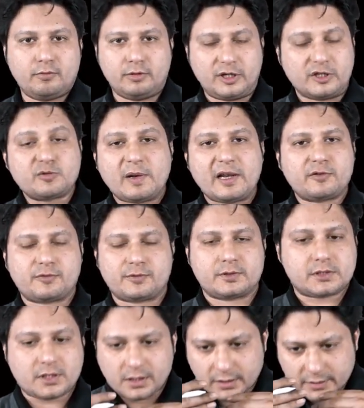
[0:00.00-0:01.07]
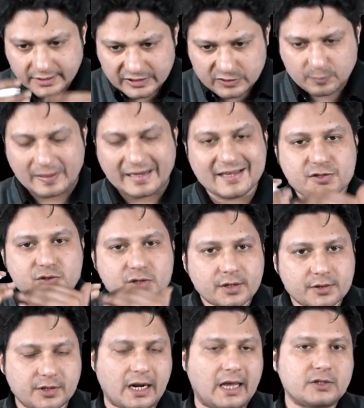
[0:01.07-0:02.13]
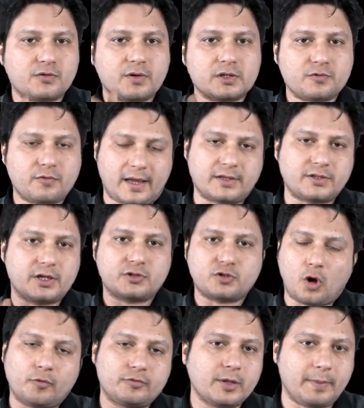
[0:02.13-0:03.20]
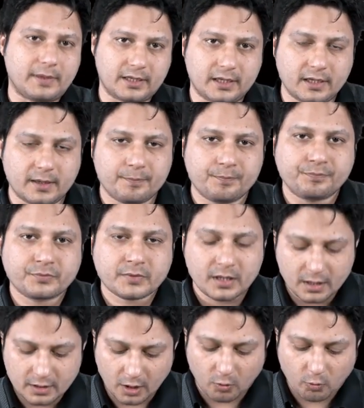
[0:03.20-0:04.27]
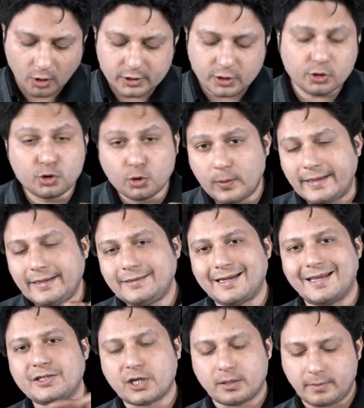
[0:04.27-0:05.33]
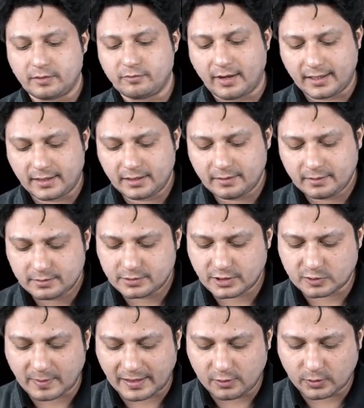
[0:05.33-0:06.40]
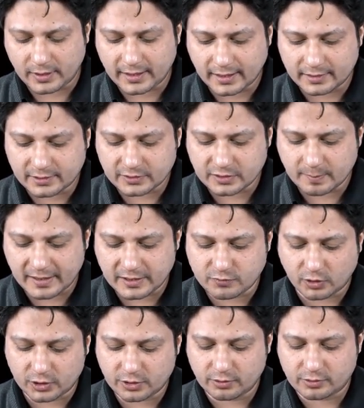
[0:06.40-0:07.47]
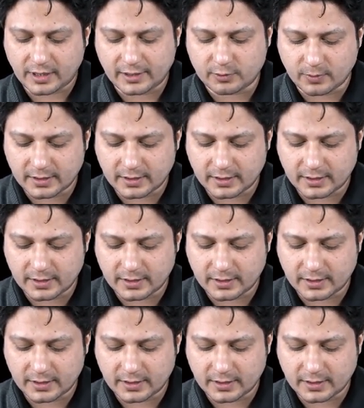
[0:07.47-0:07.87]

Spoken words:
Displaced transverse fractures of the patella. Now, what you do in tension bend wiring, just by looking at this image, what you try to